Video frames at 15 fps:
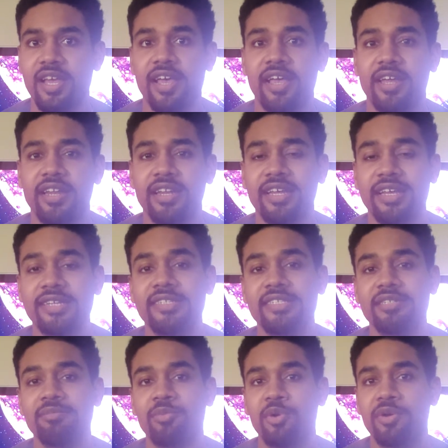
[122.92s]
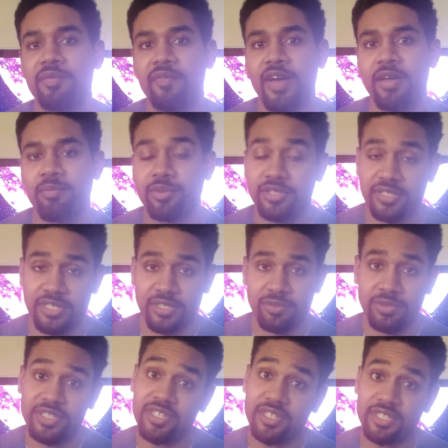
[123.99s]
and an
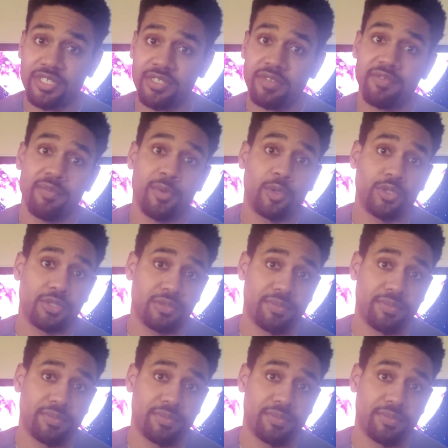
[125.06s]
18.5% reduction of emotional